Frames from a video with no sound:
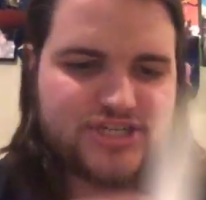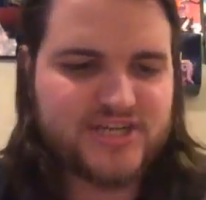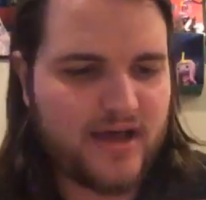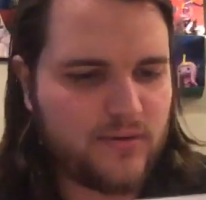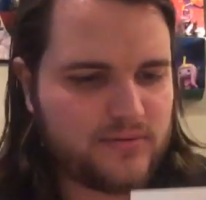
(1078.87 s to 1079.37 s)

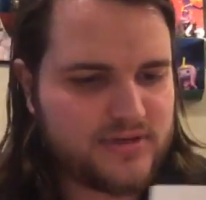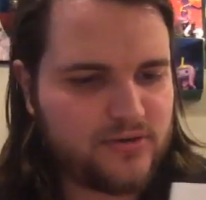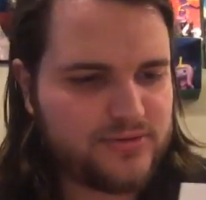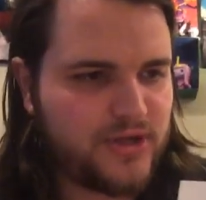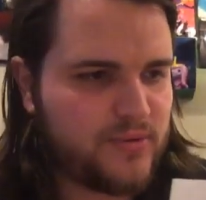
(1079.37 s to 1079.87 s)
out, little
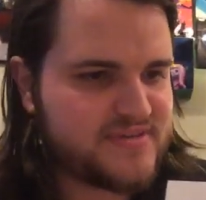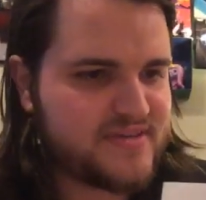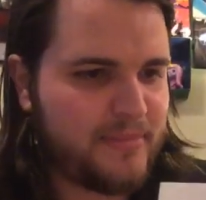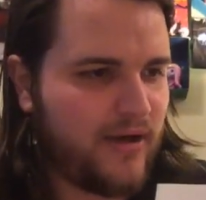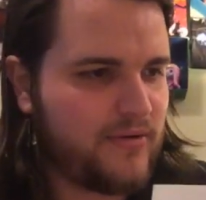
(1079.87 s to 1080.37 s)
notes
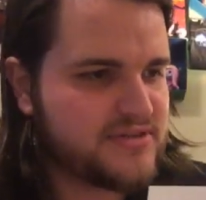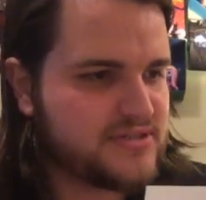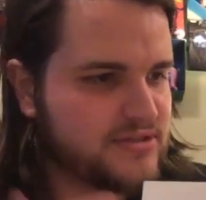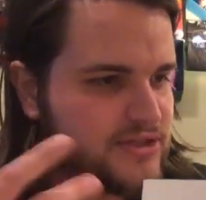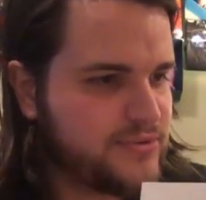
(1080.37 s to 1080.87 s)
about
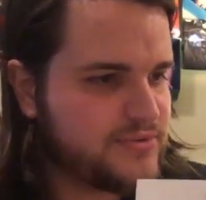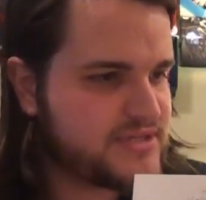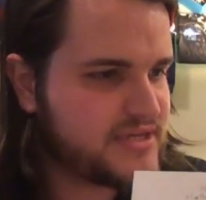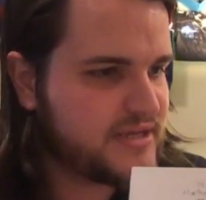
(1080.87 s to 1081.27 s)
loot.